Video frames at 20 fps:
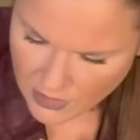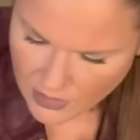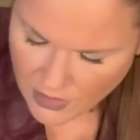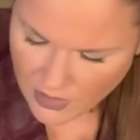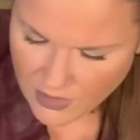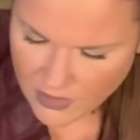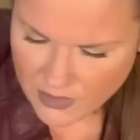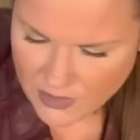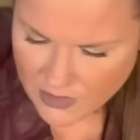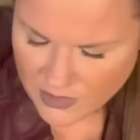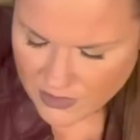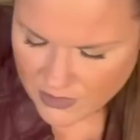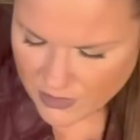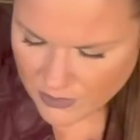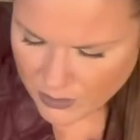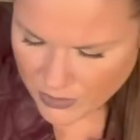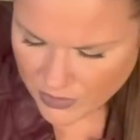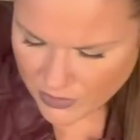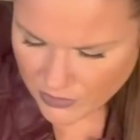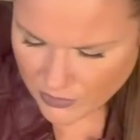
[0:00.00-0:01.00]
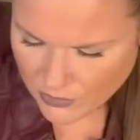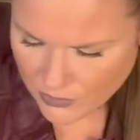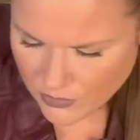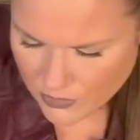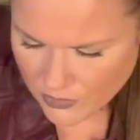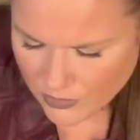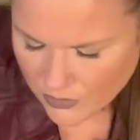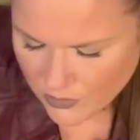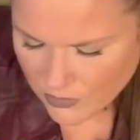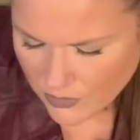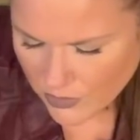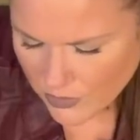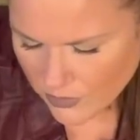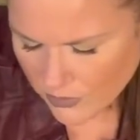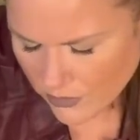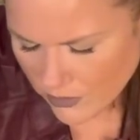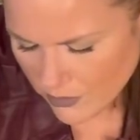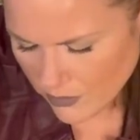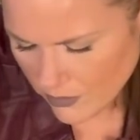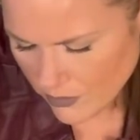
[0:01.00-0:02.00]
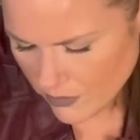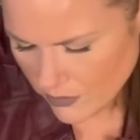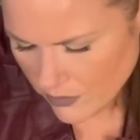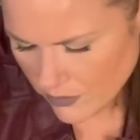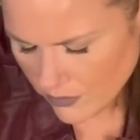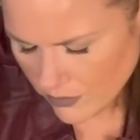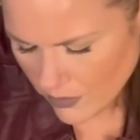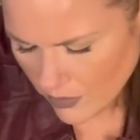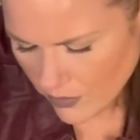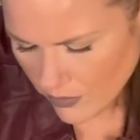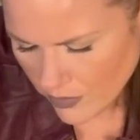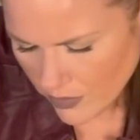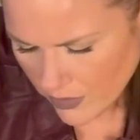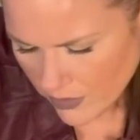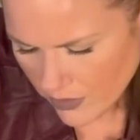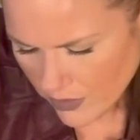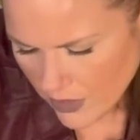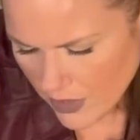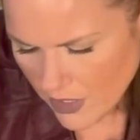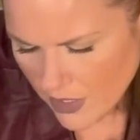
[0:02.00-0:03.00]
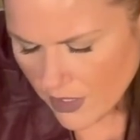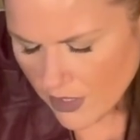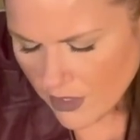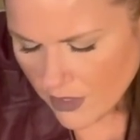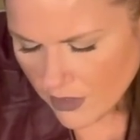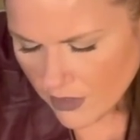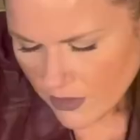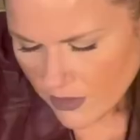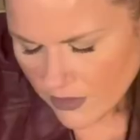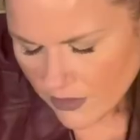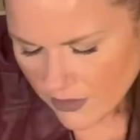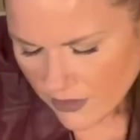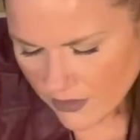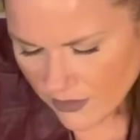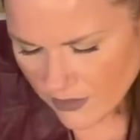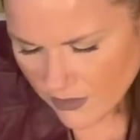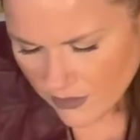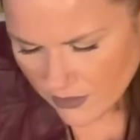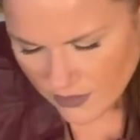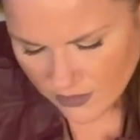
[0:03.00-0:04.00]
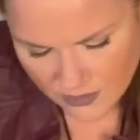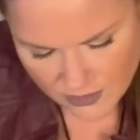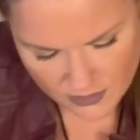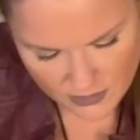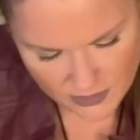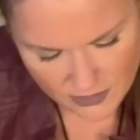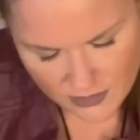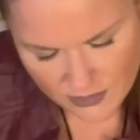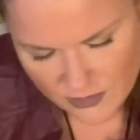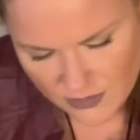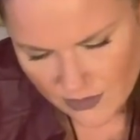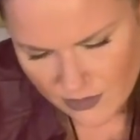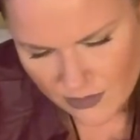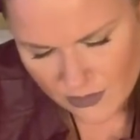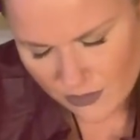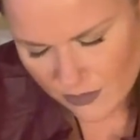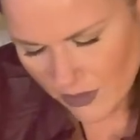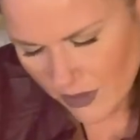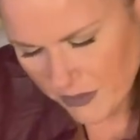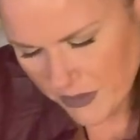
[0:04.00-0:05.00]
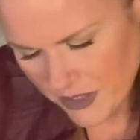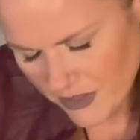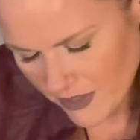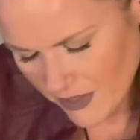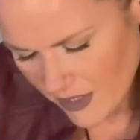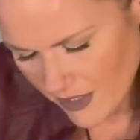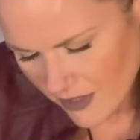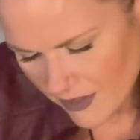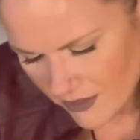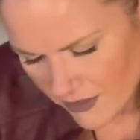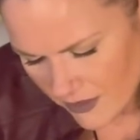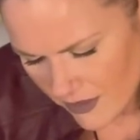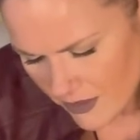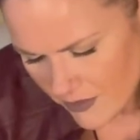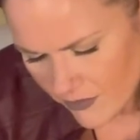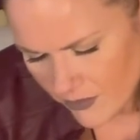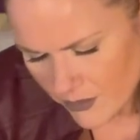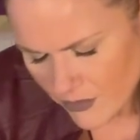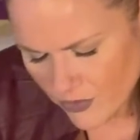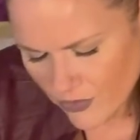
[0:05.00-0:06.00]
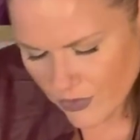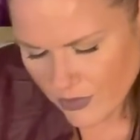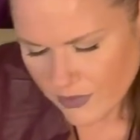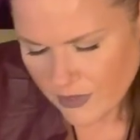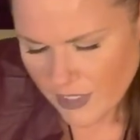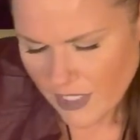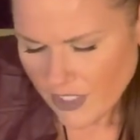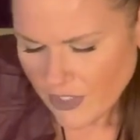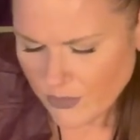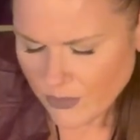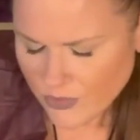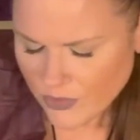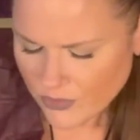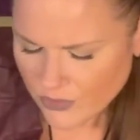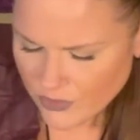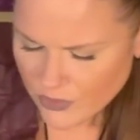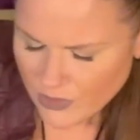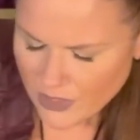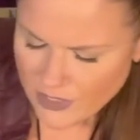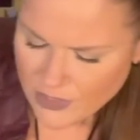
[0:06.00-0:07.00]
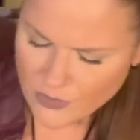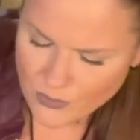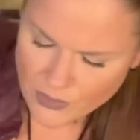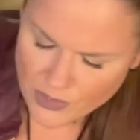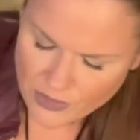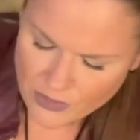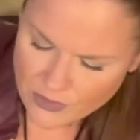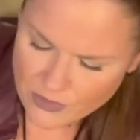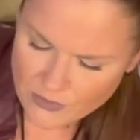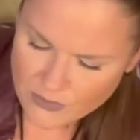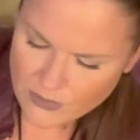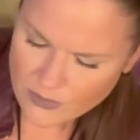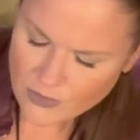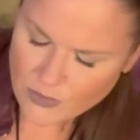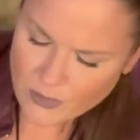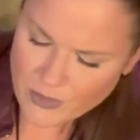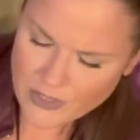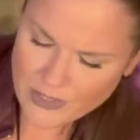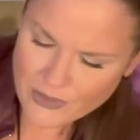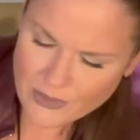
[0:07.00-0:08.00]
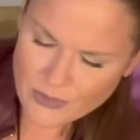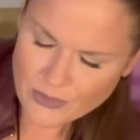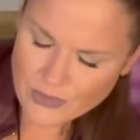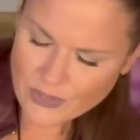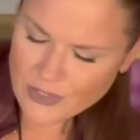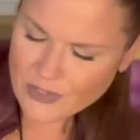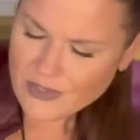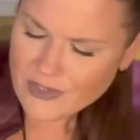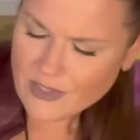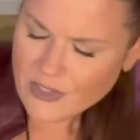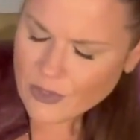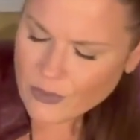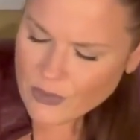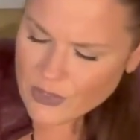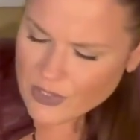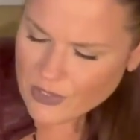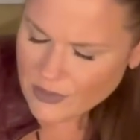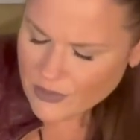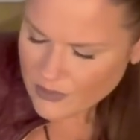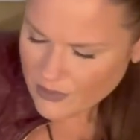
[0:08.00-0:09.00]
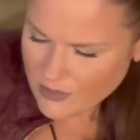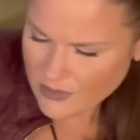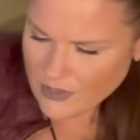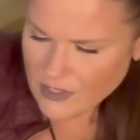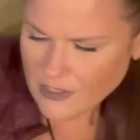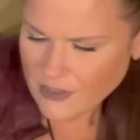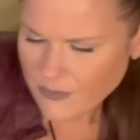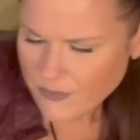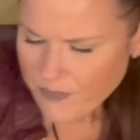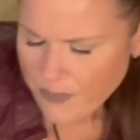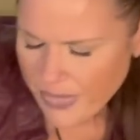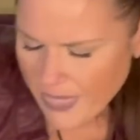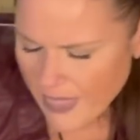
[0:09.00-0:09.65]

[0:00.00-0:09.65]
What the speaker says: The Ace of Pentacles. Okay. Okay. They had a lot of emotional attachment to you. As we know, the Four of Pentacles isn't always a good thing.